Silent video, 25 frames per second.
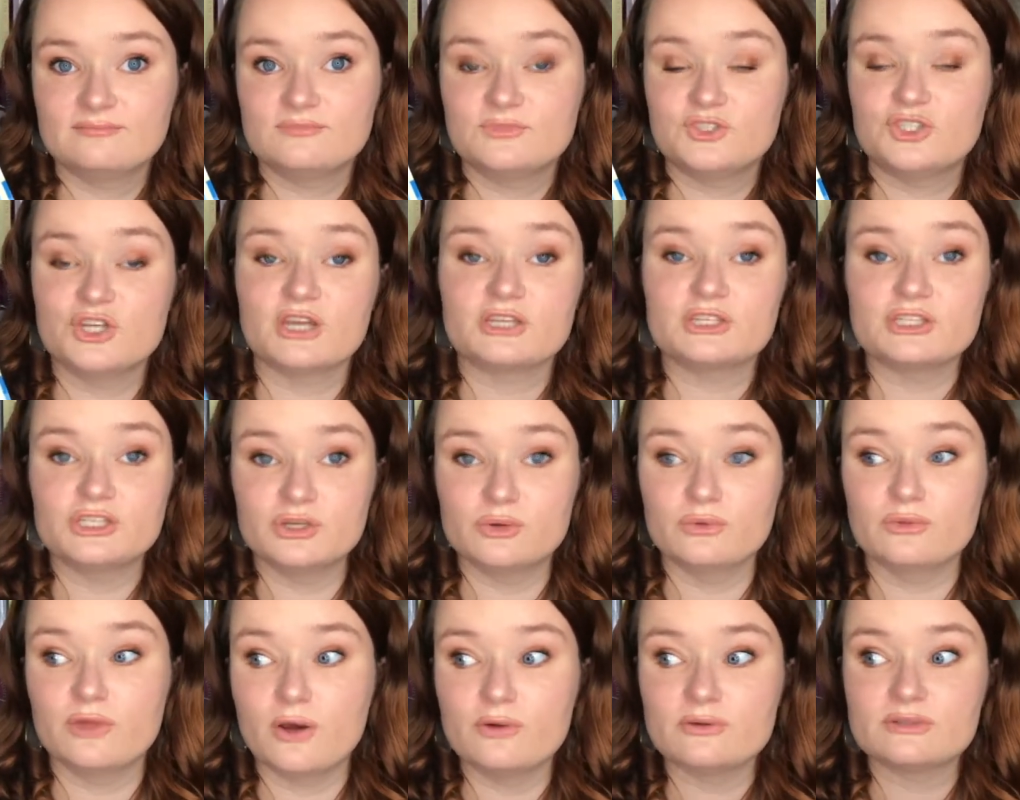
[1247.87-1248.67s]
just
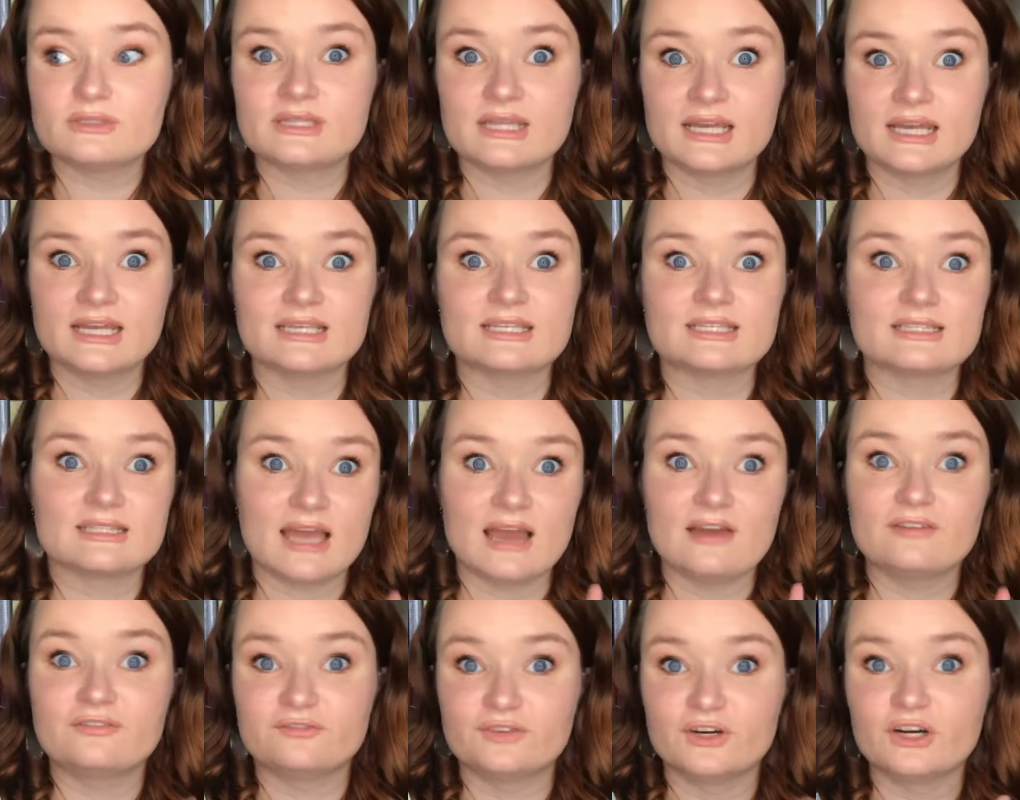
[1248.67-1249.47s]
do those things
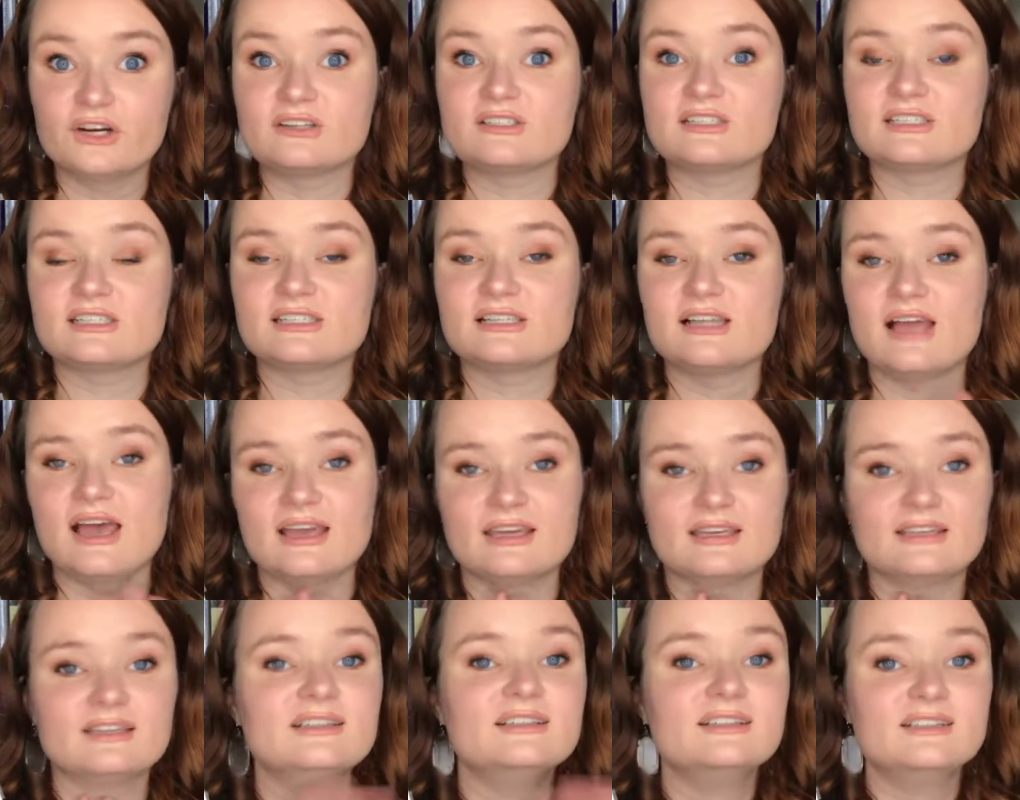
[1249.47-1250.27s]
at first
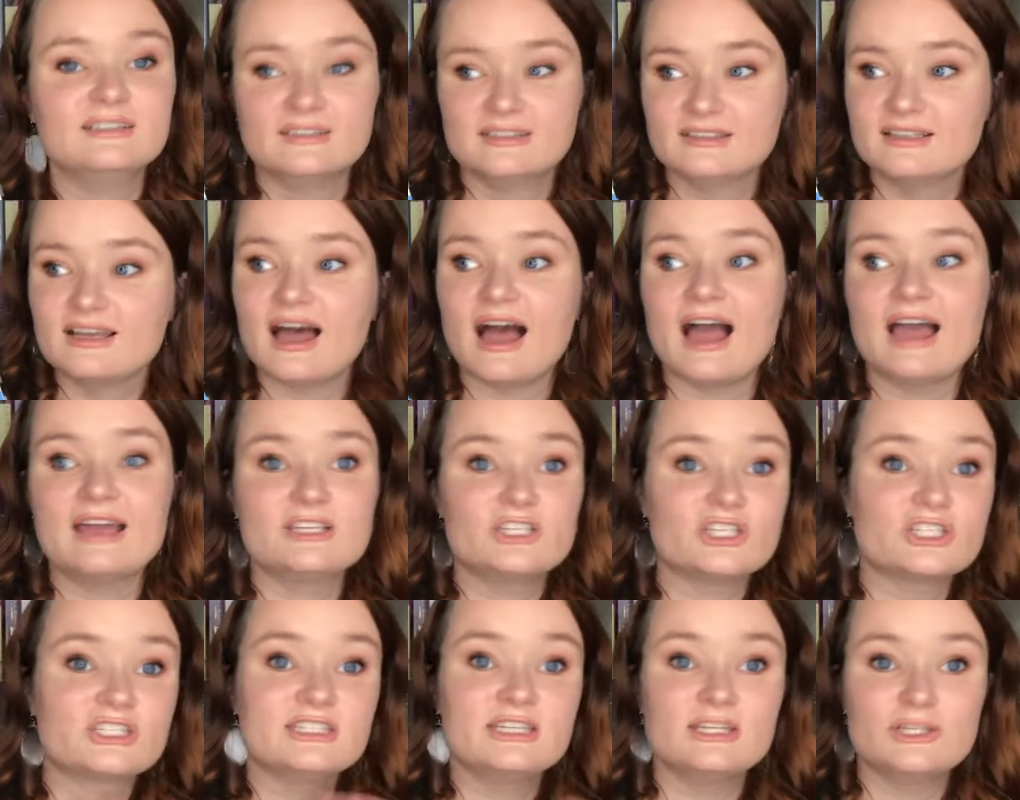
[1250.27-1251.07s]
like I
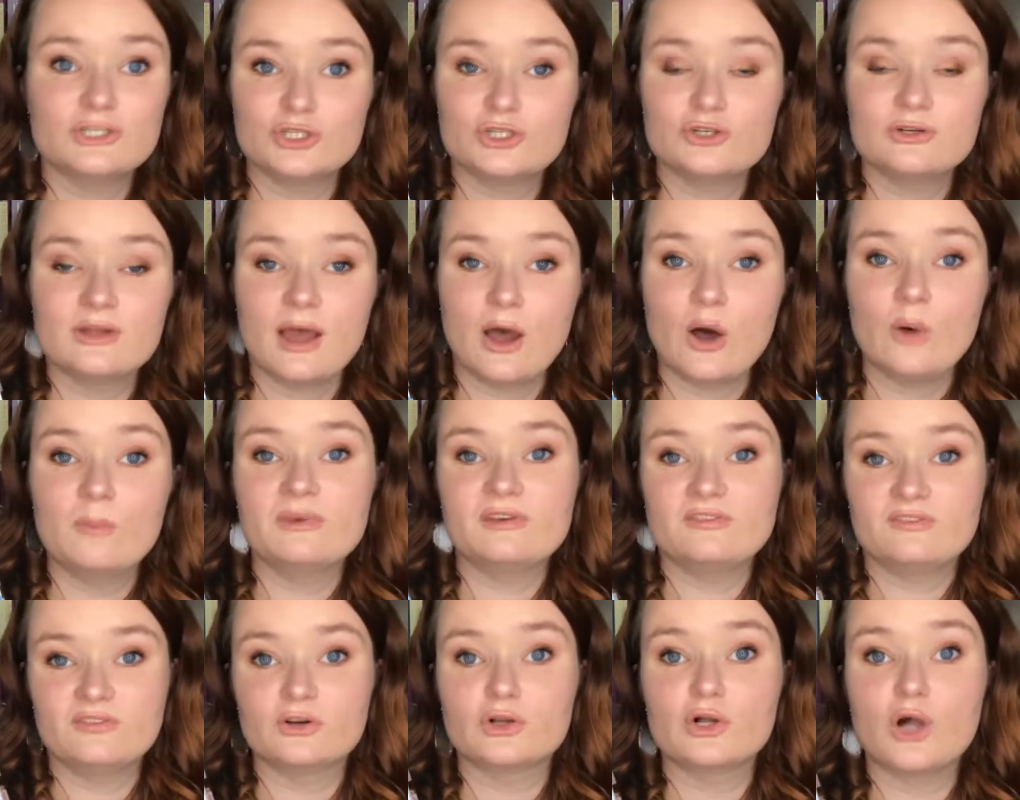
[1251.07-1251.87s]
just need you to help me
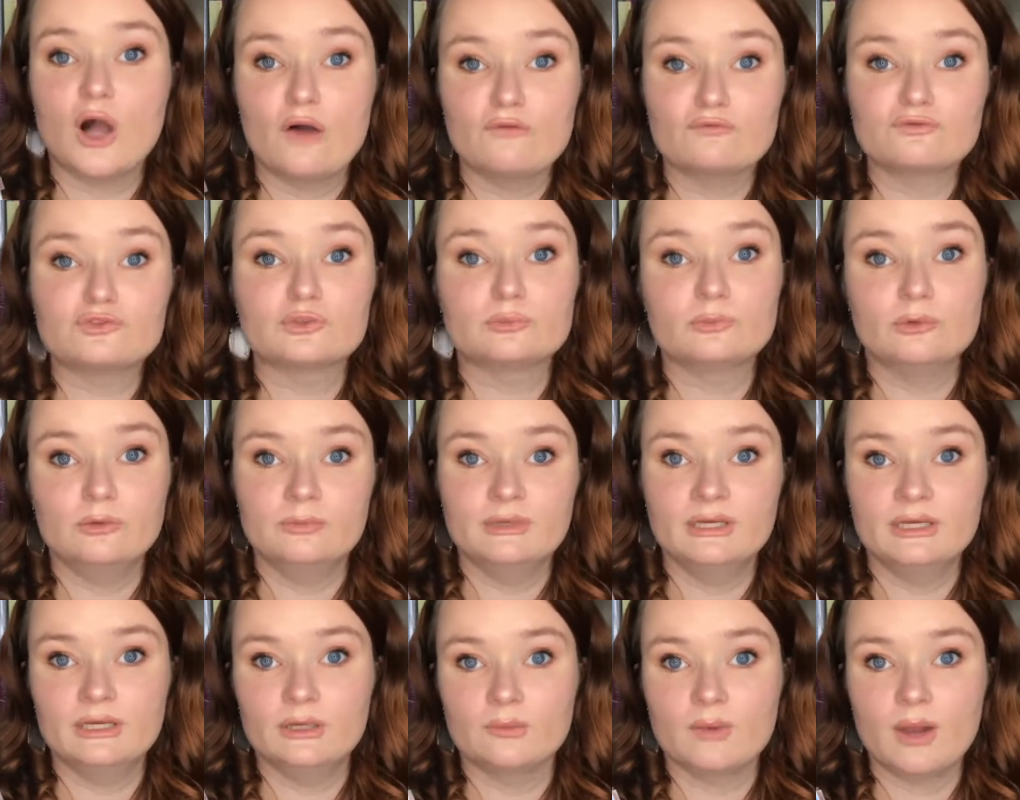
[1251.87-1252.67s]
feel comfortable
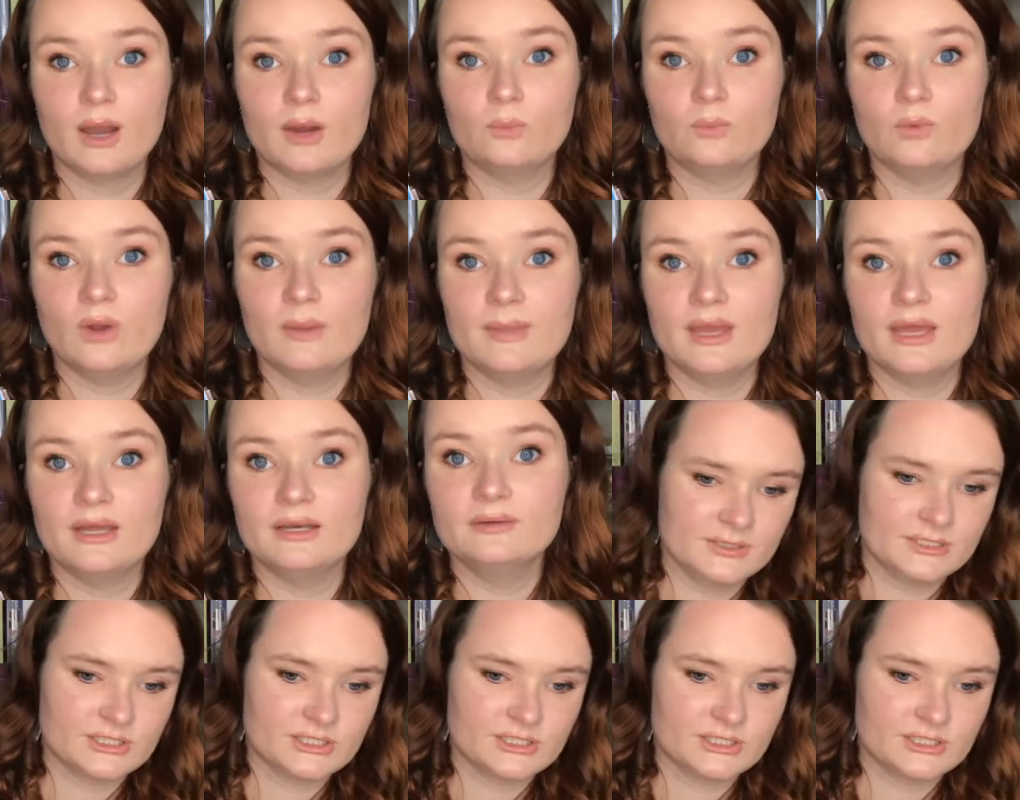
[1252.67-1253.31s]
being around women.